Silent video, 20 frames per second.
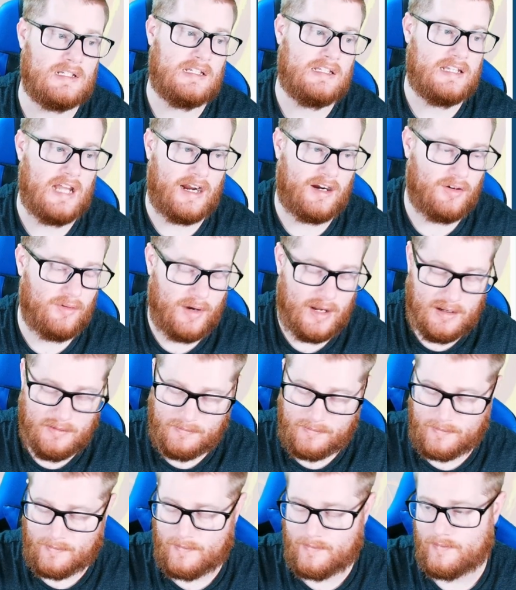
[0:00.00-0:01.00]
Decorate,
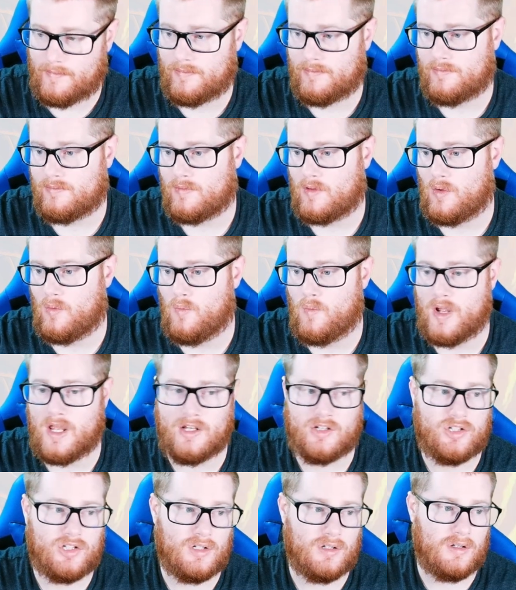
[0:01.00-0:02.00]

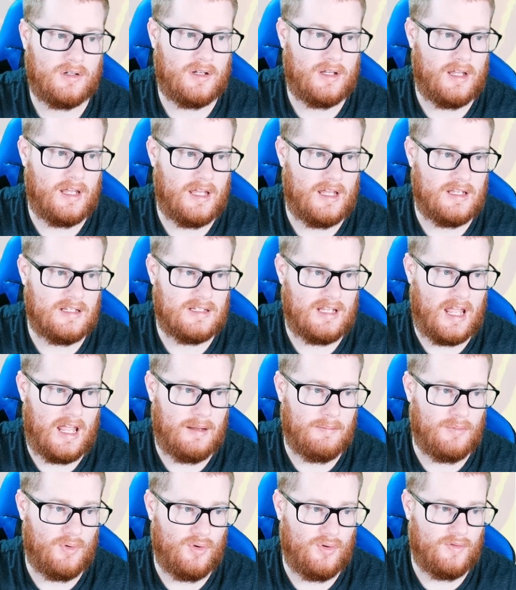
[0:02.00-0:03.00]
which is
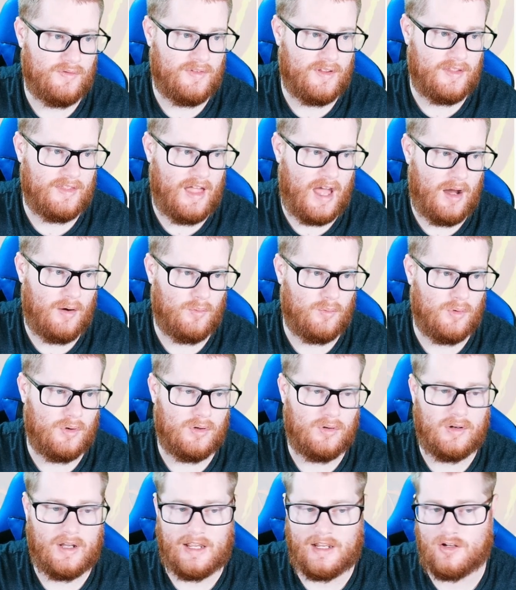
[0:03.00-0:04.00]
a move that
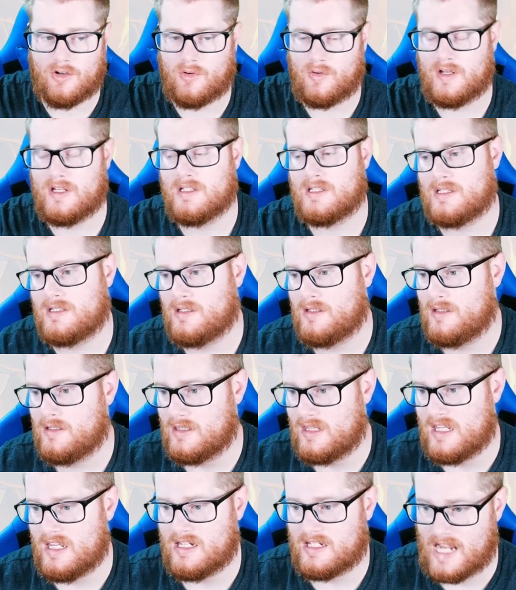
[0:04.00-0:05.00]
will increase
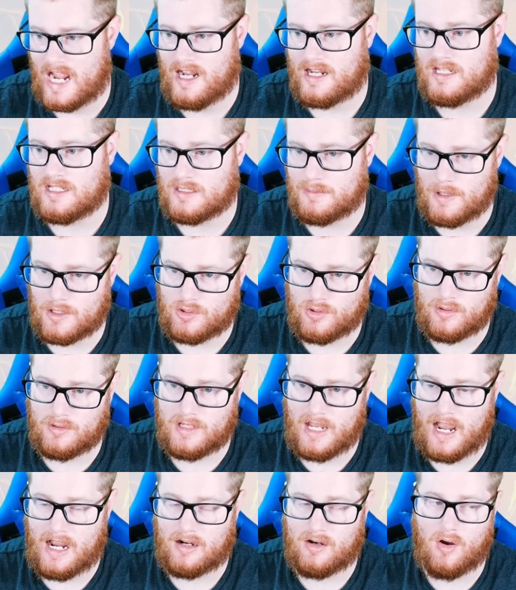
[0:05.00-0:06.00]
the attack and special
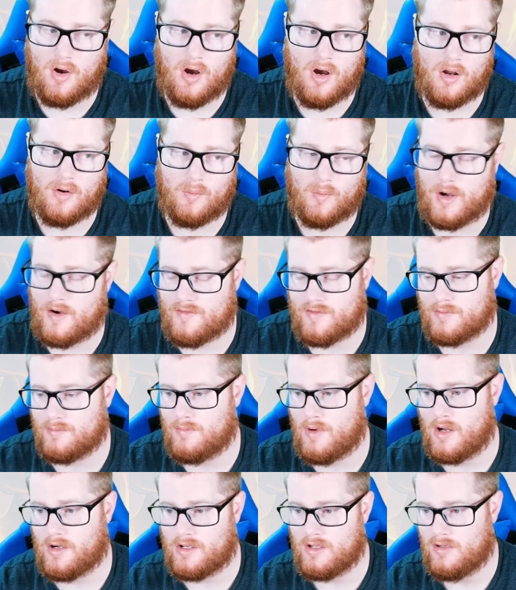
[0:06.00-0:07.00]
attack on whatever
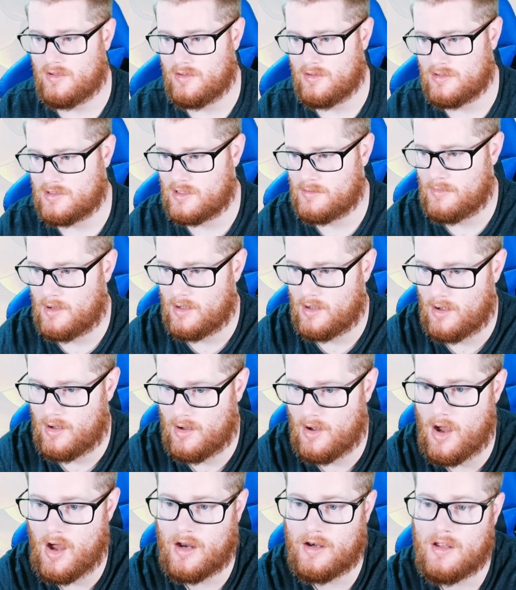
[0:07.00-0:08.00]
mon you use it
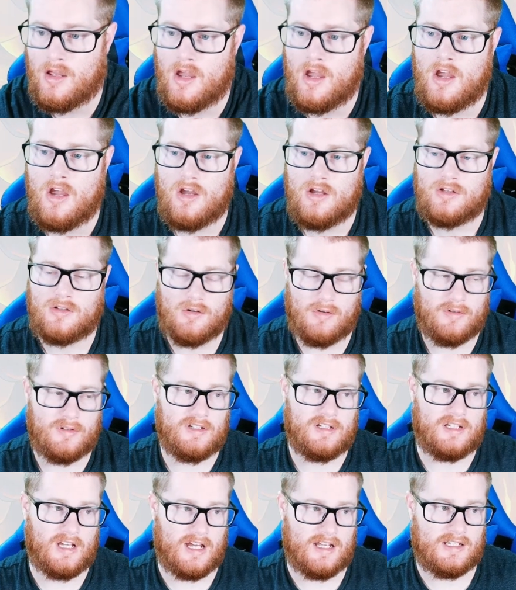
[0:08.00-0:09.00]
on. So
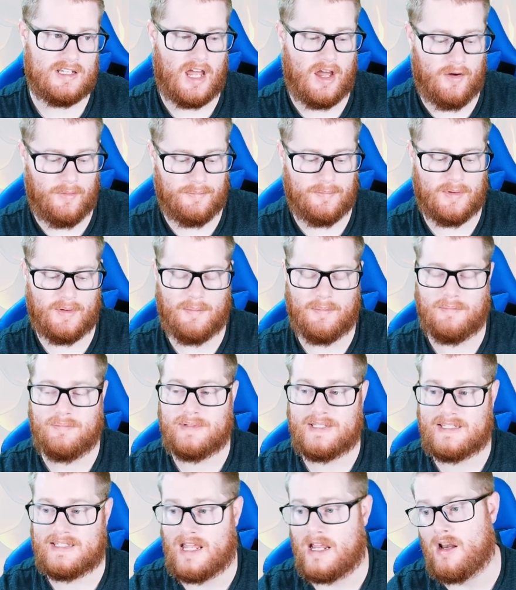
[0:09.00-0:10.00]
it does help
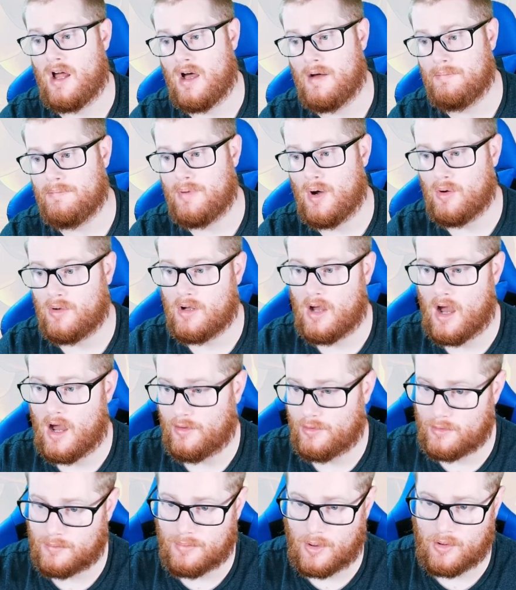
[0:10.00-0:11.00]
set up
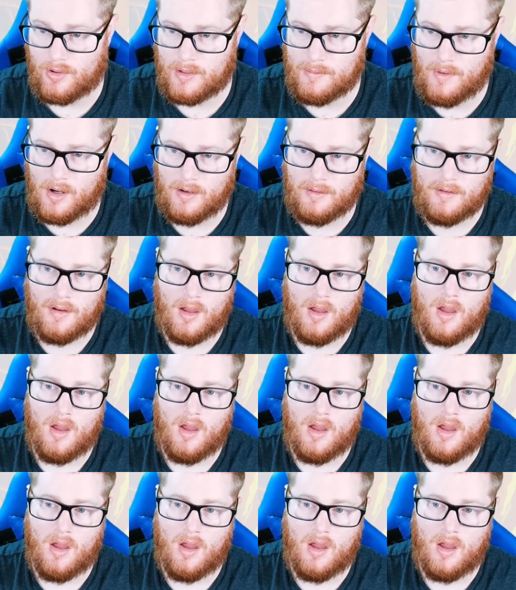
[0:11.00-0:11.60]
other Pokemon.